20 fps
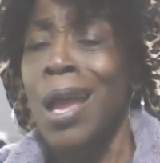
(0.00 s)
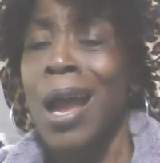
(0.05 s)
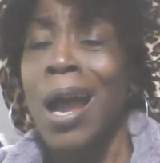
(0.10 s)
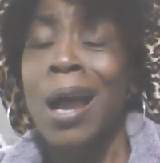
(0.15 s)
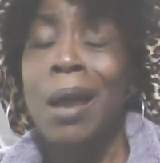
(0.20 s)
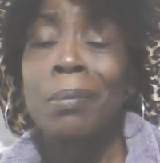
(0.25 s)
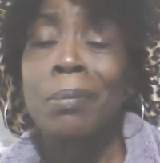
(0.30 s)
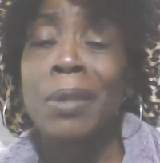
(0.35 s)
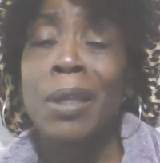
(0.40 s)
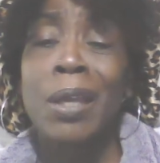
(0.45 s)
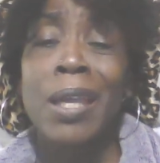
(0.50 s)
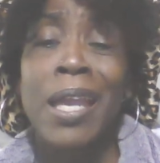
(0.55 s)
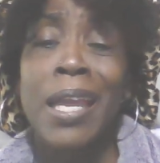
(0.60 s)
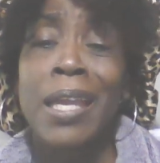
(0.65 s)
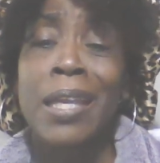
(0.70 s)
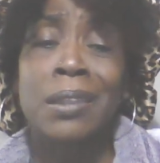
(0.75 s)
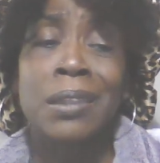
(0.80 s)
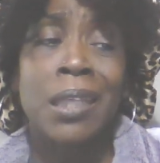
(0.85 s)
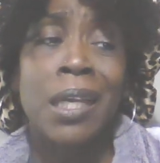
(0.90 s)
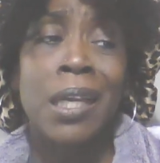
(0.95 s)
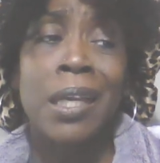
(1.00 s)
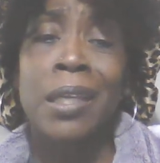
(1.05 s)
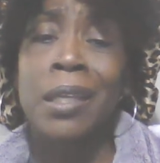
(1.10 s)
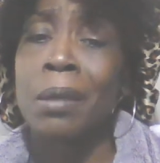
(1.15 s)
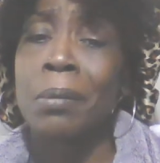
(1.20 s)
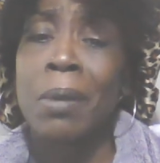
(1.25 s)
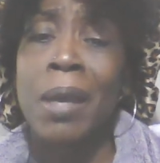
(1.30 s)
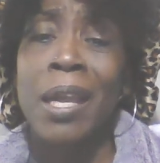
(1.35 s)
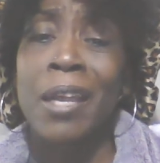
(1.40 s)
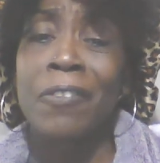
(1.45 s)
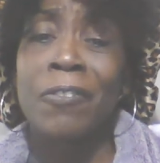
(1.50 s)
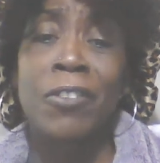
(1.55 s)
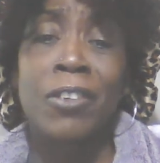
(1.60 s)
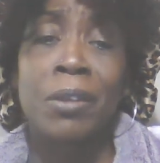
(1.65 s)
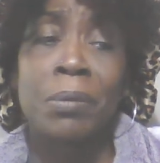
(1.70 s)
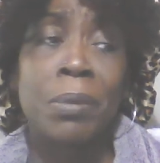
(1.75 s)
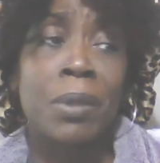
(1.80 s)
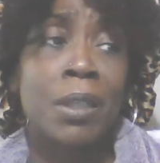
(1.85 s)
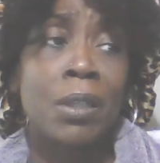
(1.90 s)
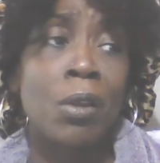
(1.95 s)
I'm the age I am. I ain't
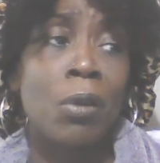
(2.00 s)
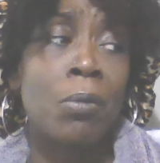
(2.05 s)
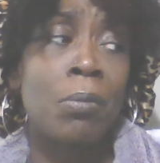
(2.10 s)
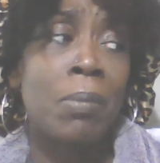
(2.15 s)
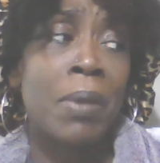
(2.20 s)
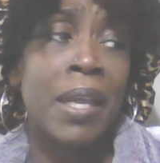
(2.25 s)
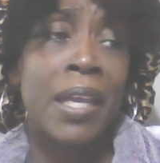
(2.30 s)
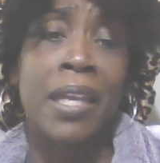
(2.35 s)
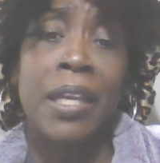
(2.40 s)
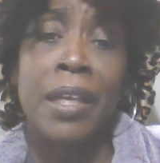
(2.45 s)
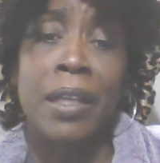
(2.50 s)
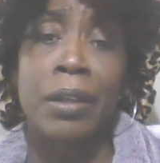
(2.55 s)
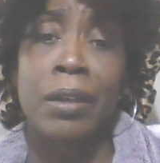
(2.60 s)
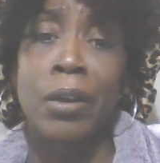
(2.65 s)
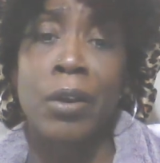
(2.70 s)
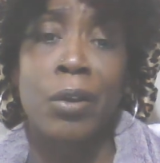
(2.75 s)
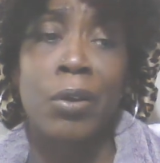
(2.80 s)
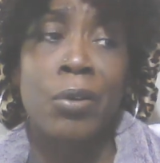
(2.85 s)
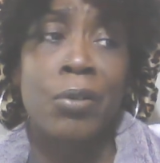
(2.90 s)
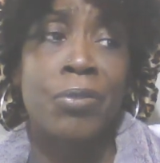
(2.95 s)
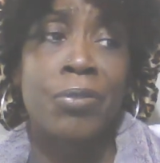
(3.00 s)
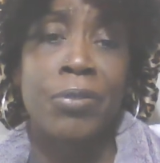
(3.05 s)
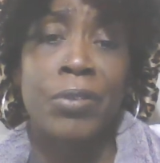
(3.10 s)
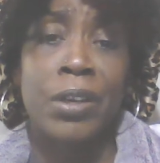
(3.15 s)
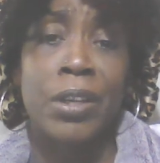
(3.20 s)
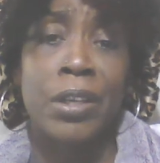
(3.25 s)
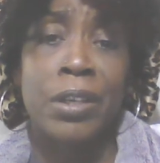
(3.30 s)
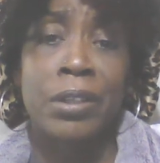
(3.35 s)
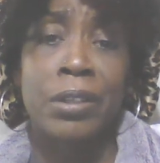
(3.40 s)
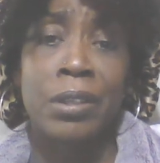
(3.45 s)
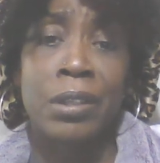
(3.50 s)
finna be no man girlfriend.